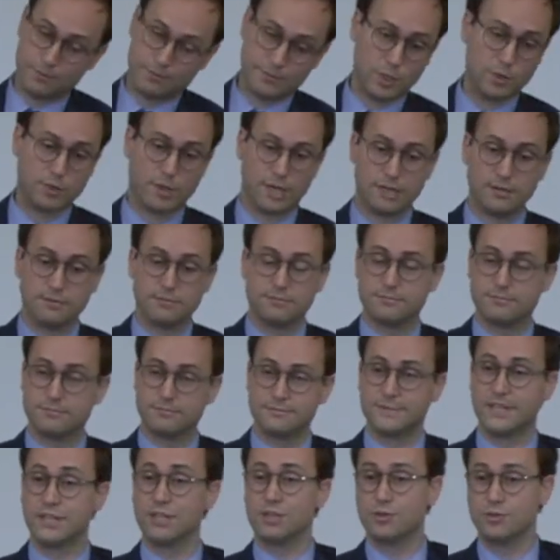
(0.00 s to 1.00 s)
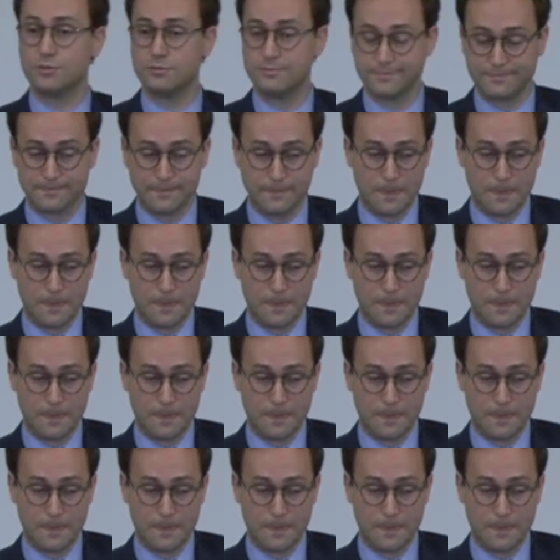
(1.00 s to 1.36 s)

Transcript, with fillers: Okay, thank you.